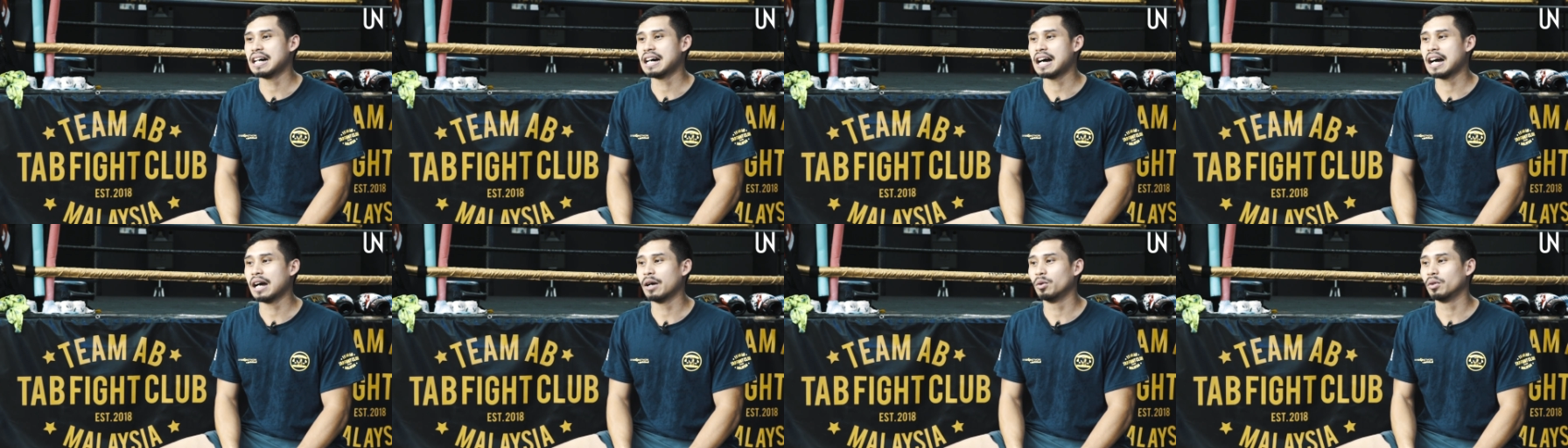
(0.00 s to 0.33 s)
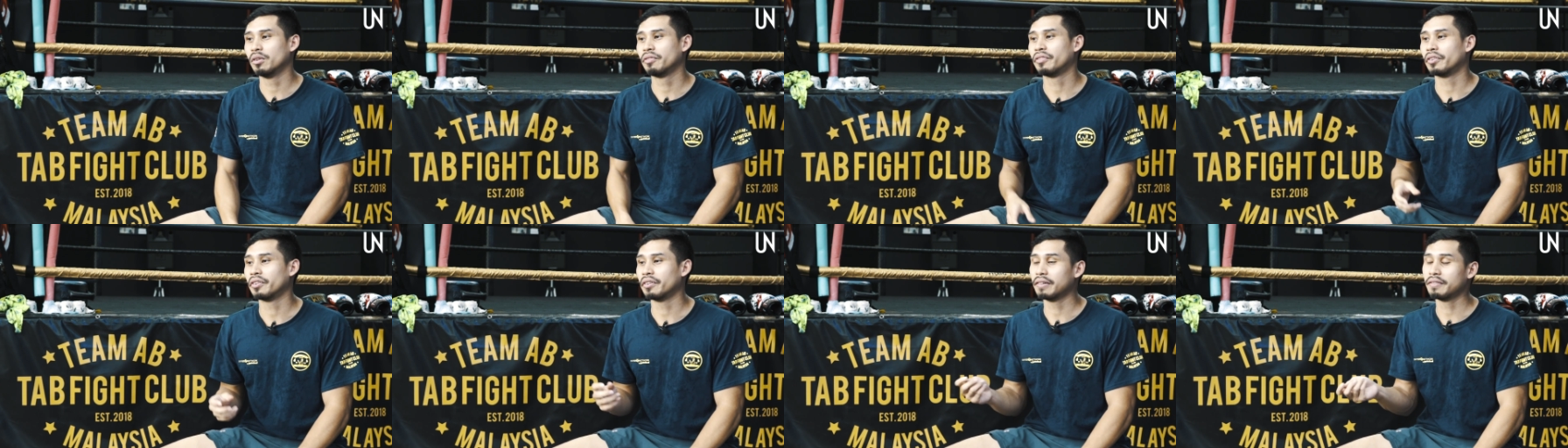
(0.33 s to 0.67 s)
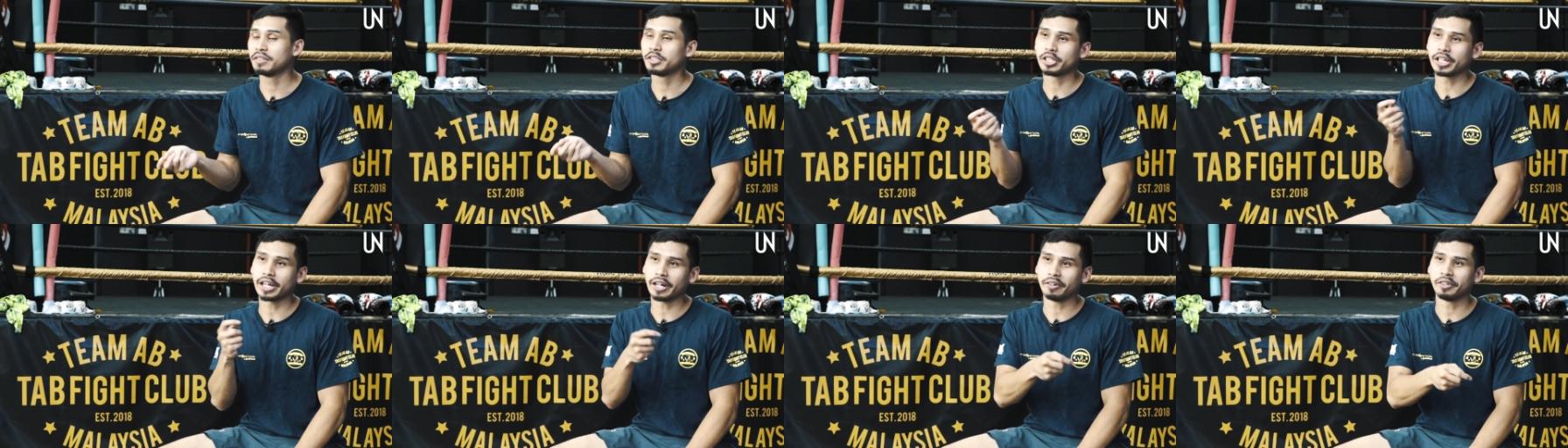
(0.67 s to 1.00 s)
I will forever
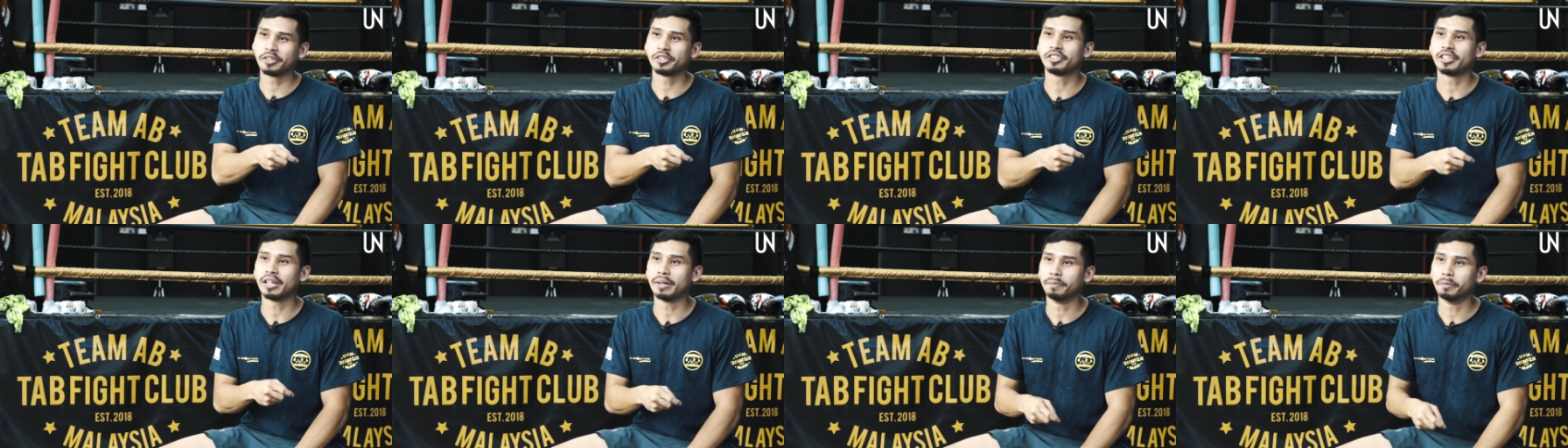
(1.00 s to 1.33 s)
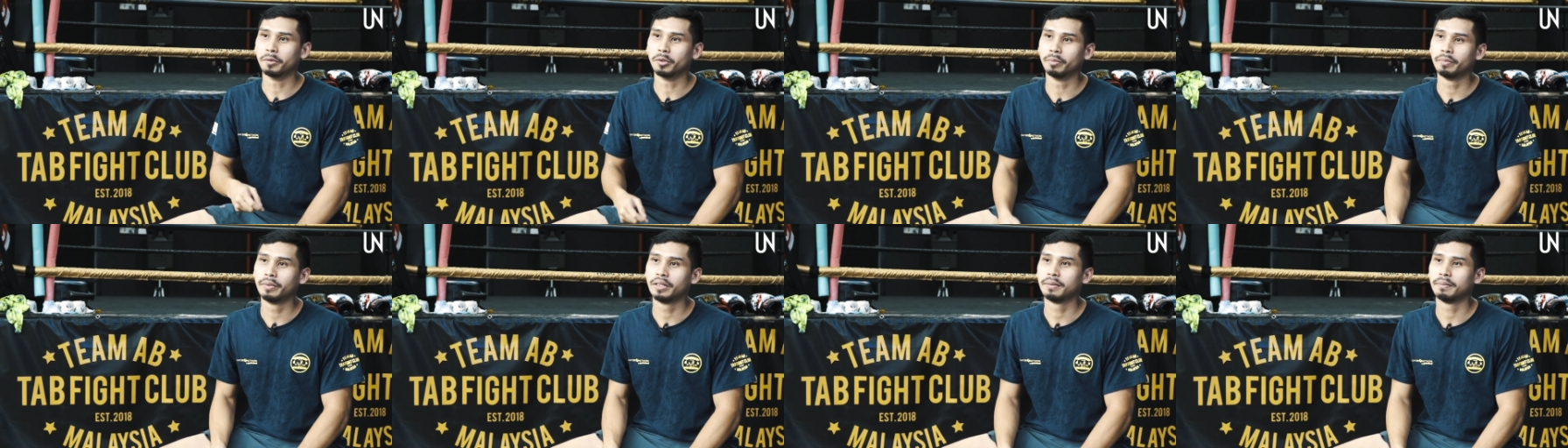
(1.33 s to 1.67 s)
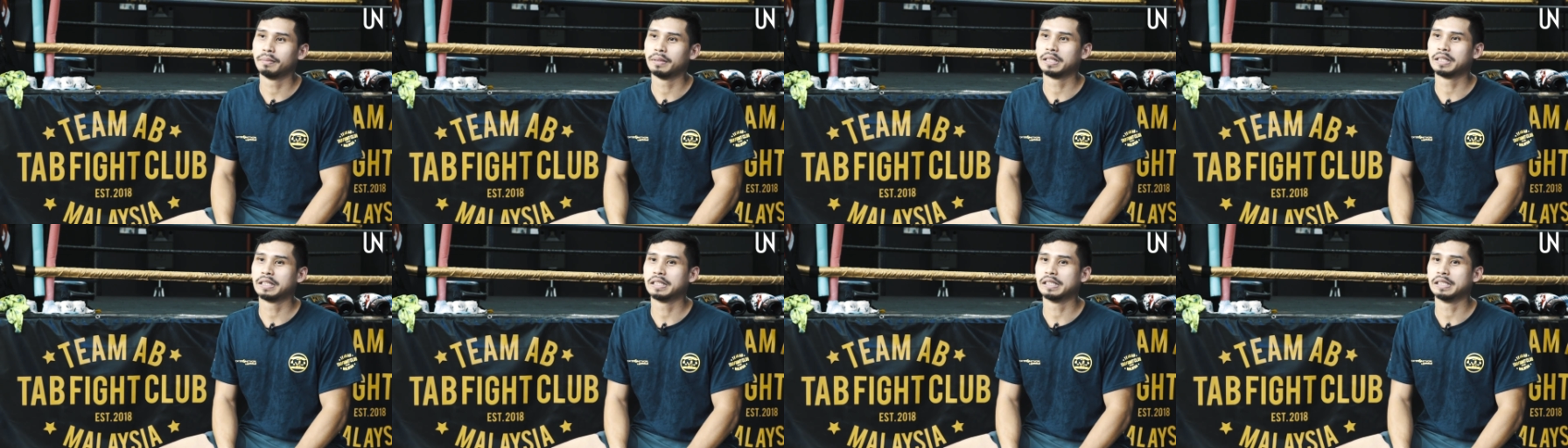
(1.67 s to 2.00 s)
cherish that moment
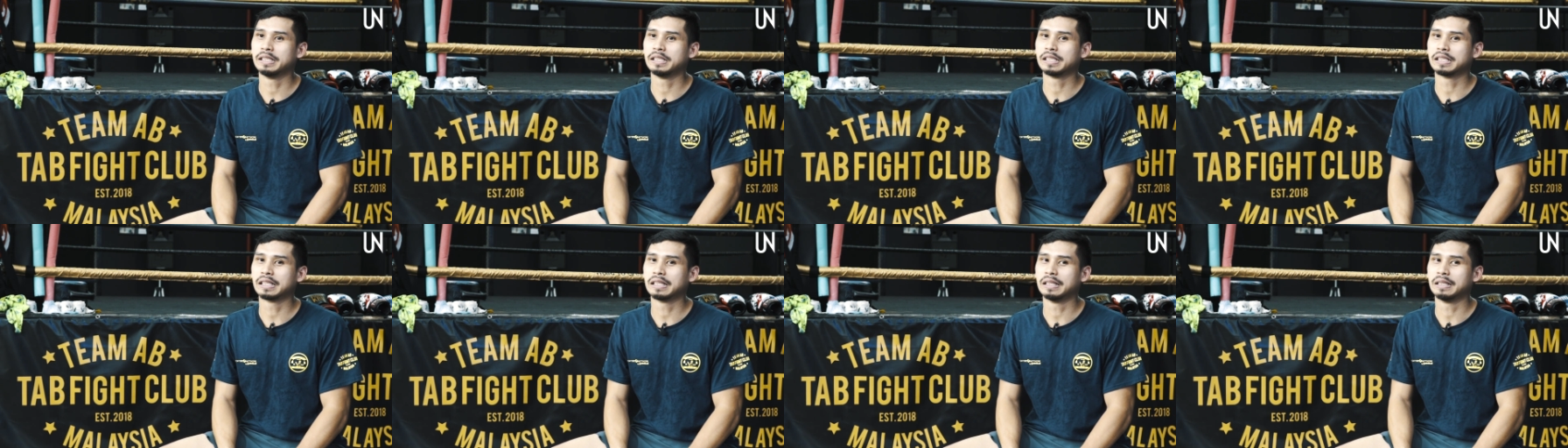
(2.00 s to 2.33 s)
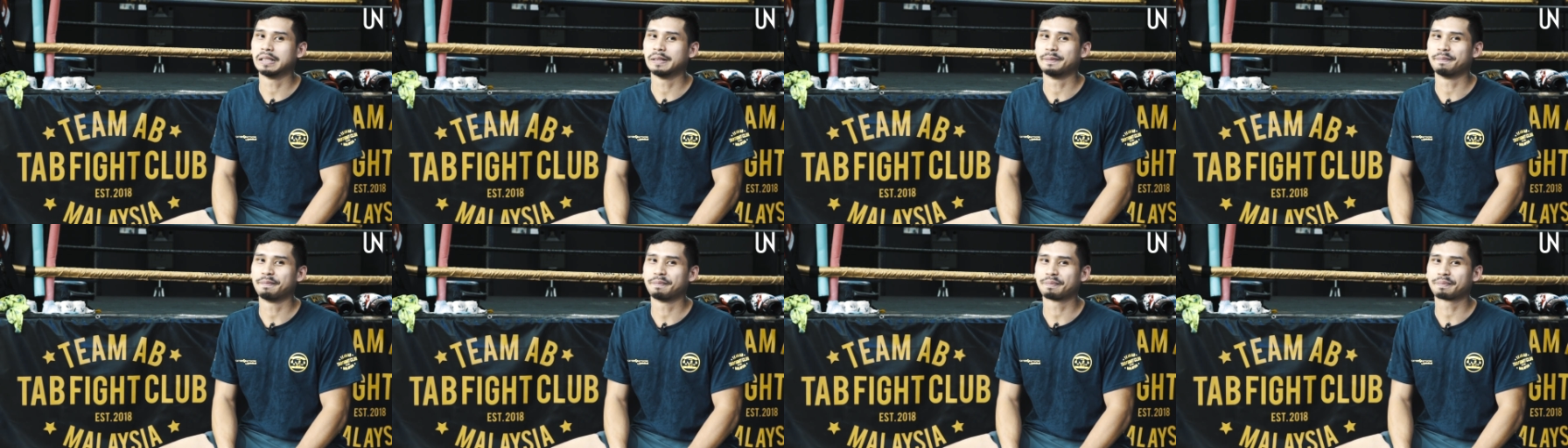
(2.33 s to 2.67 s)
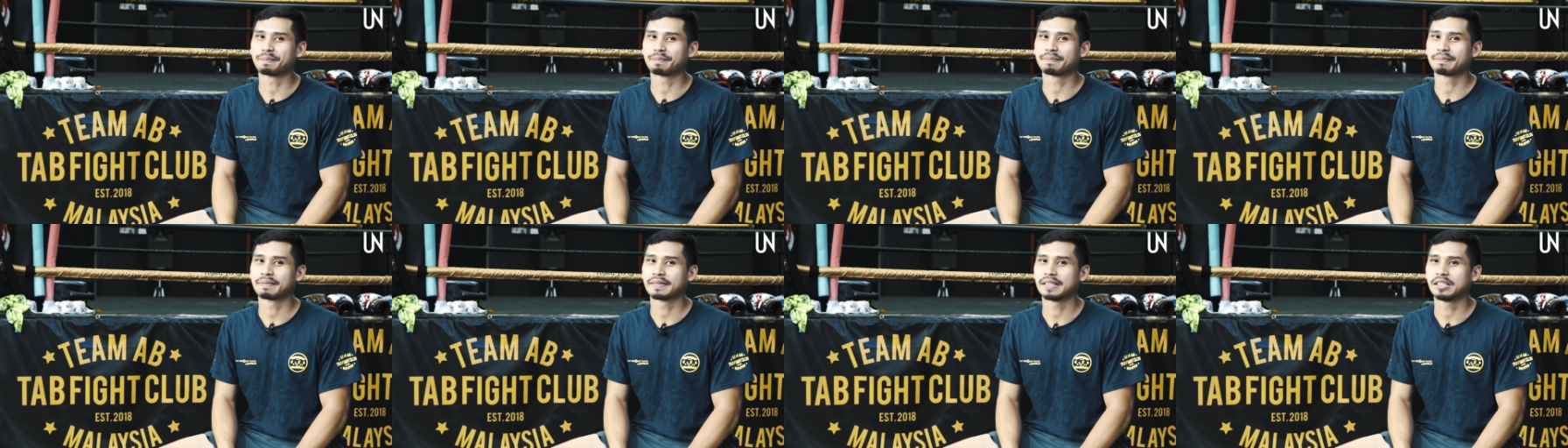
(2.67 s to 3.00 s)
because
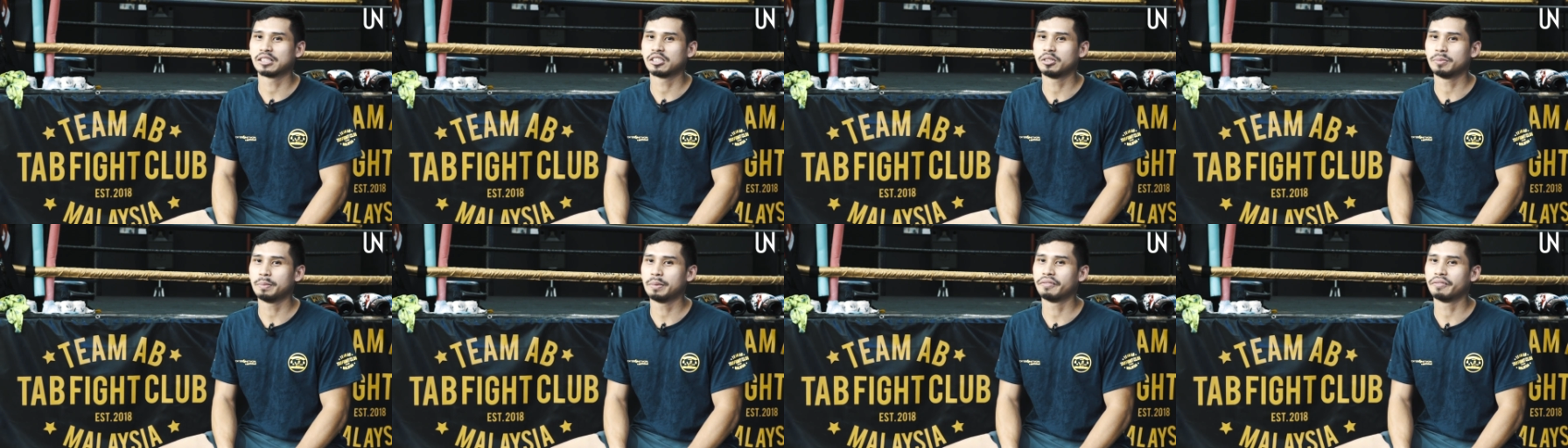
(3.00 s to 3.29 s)
to